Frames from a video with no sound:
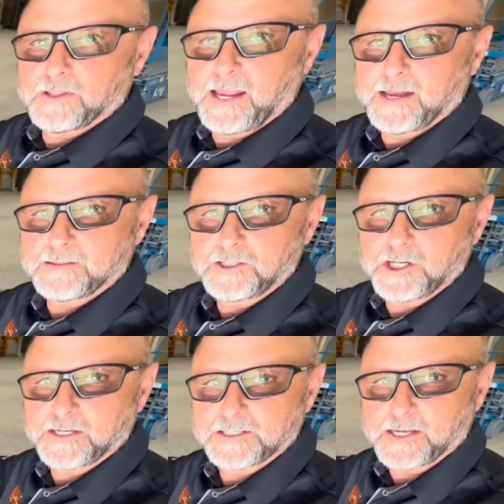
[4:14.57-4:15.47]
they had the
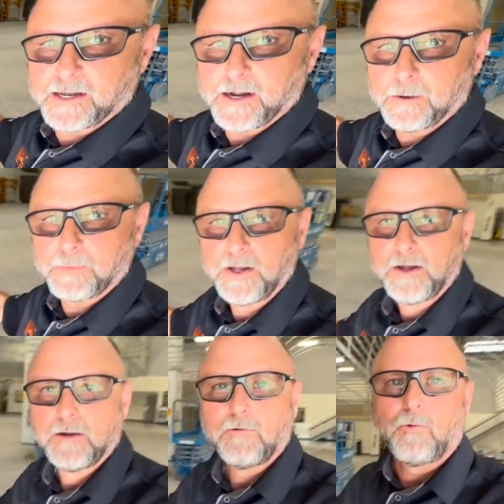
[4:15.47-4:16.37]
jig set up
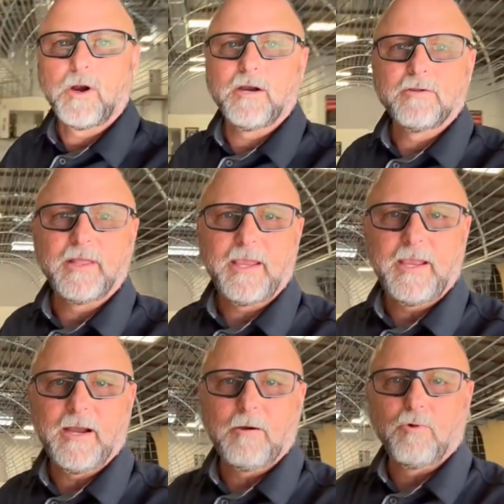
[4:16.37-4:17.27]
where they uh,